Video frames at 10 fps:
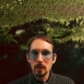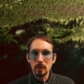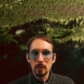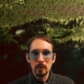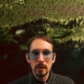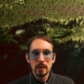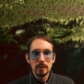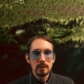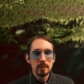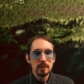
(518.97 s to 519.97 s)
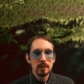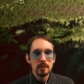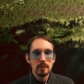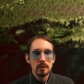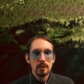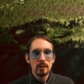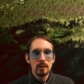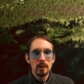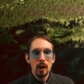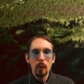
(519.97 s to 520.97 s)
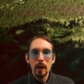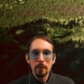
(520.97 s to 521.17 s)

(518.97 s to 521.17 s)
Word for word: Alright. Oh,